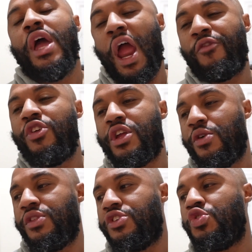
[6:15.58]
Every
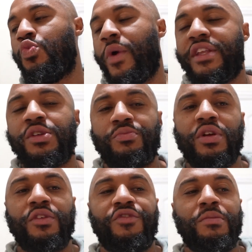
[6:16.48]
year that you wait to
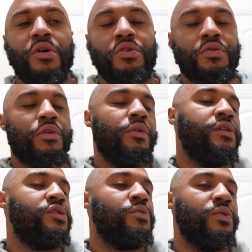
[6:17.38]
breed a female, you
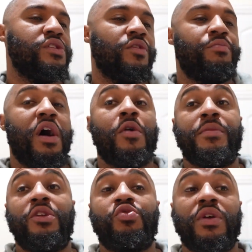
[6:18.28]
increase the risk of
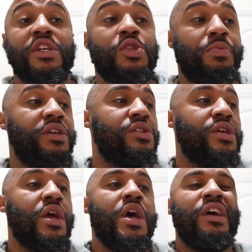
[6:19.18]
pyometria,
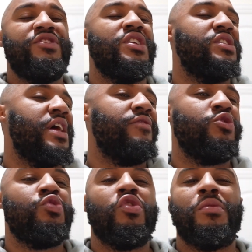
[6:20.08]
especially if she doesn't have a
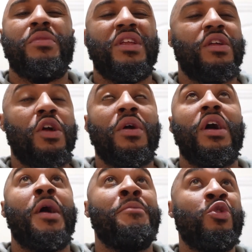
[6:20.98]
strong
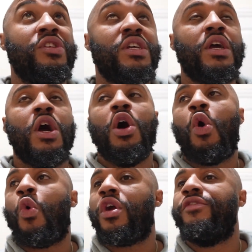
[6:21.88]
immunity,
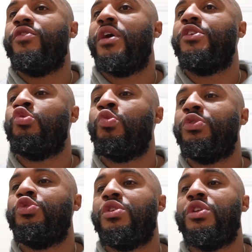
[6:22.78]
or if you're not doing
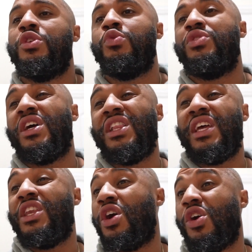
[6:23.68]
what you need to do to
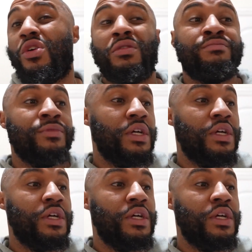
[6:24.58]
clean her